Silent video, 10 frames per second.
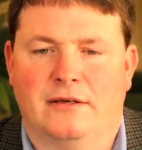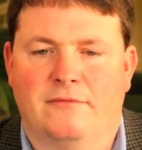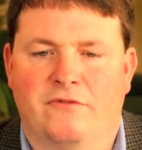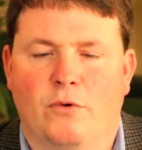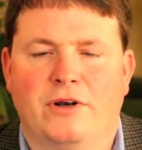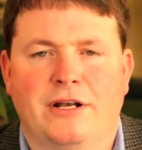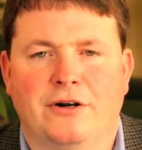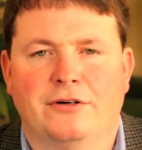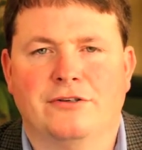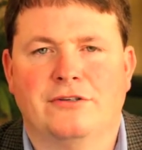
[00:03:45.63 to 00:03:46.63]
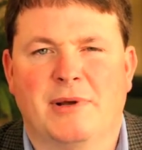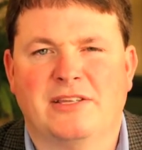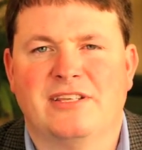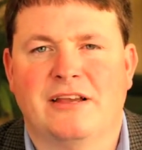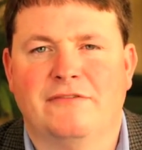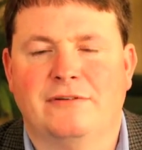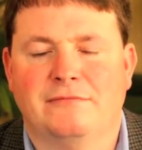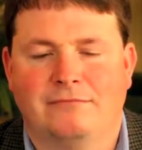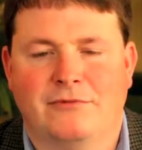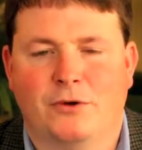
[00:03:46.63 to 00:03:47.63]
4 years, about 7
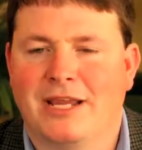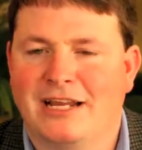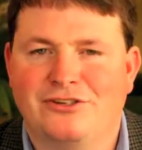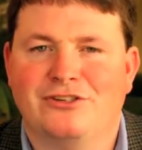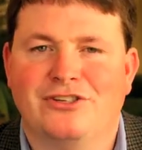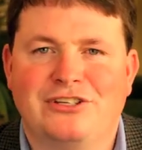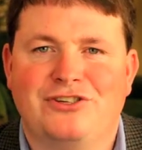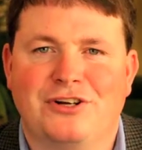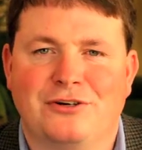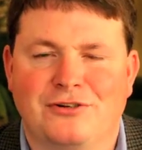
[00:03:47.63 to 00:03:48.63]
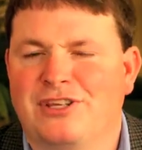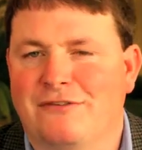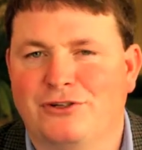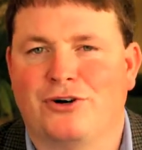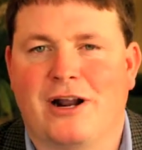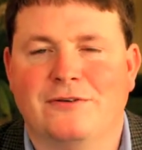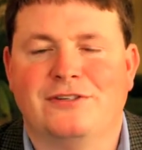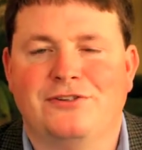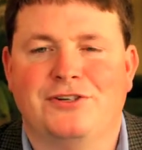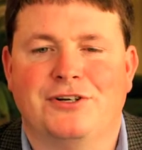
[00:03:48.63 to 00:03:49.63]
locations each year, 7
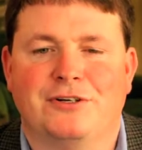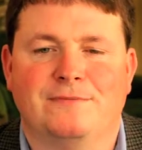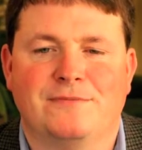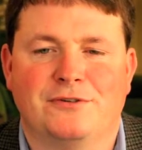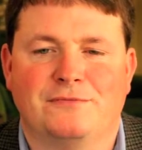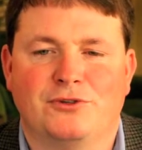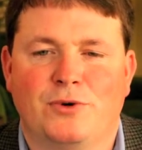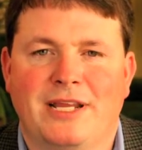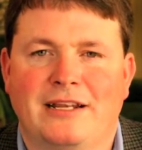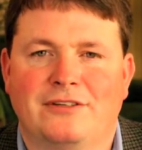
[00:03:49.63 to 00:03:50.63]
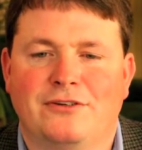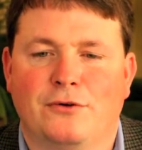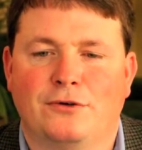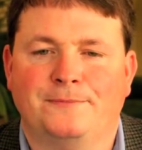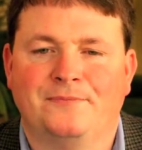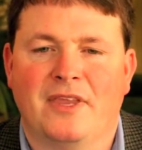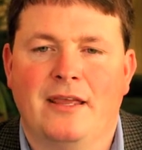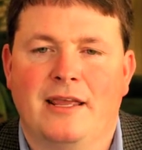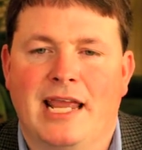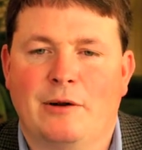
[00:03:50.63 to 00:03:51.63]
trials each year, so 28 total.
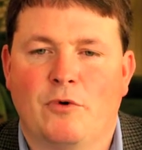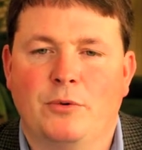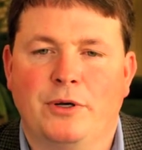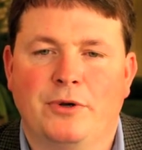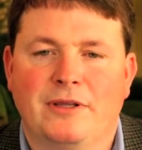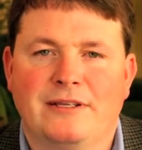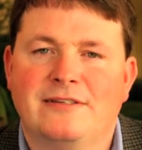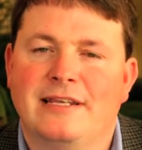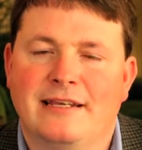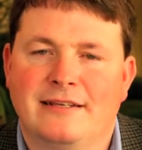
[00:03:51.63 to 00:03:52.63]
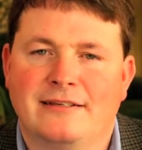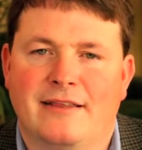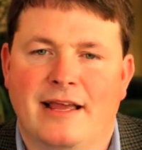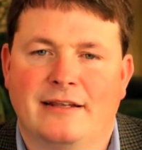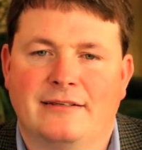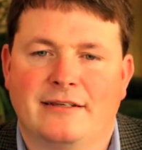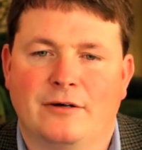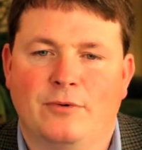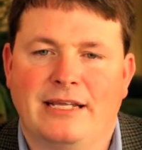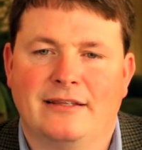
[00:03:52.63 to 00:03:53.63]
And what we really see is
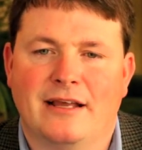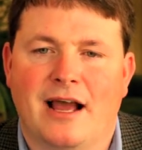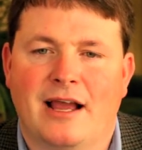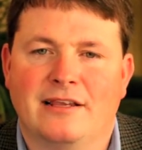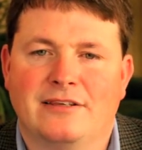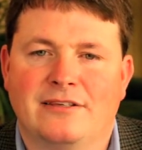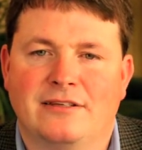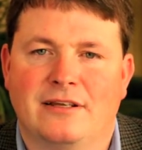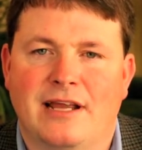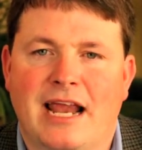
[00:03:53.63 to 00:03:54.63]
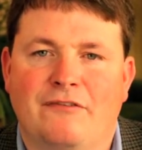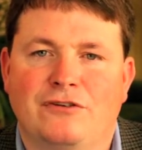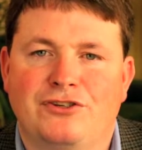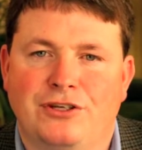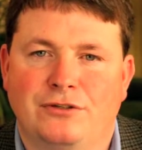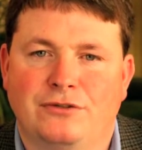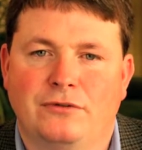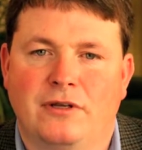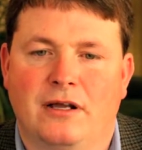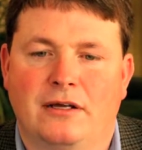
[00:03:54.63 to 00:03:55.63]
that we get the highest average yield
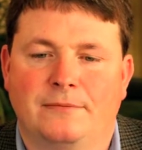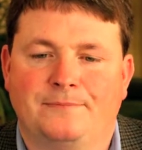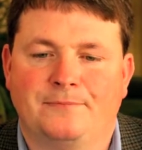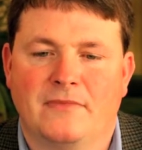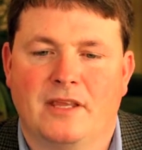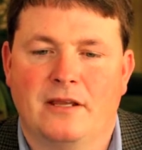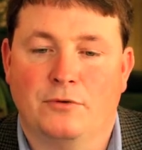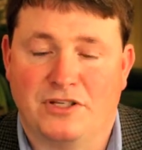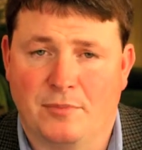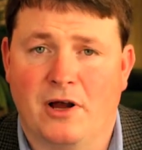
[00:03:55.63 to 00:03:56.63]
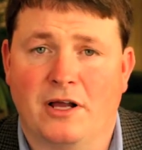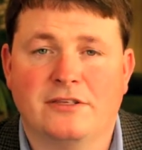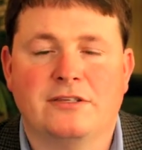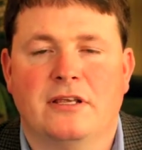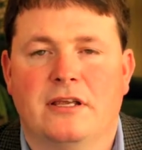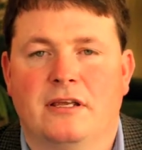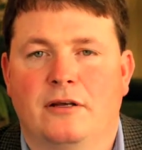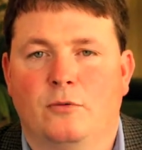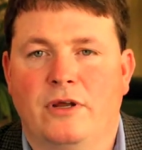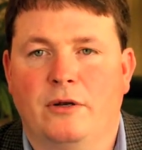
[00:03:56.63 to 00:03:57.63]
response
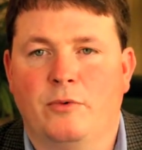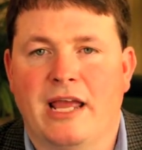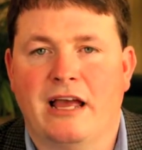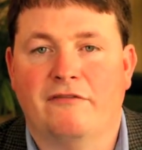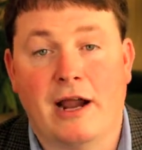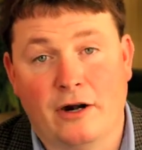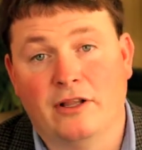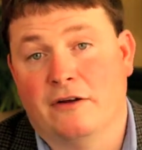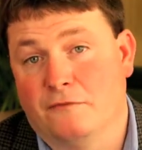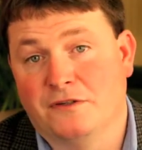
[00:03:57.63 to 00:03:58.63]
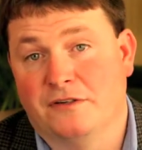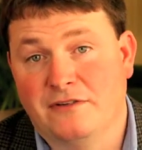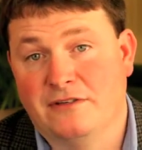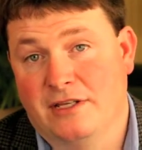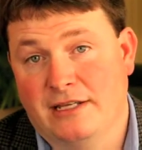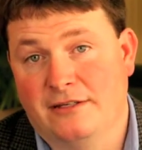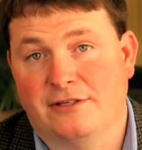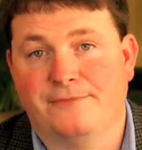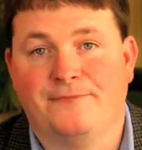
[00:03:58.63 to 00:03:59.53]
when we have higher levels of disease.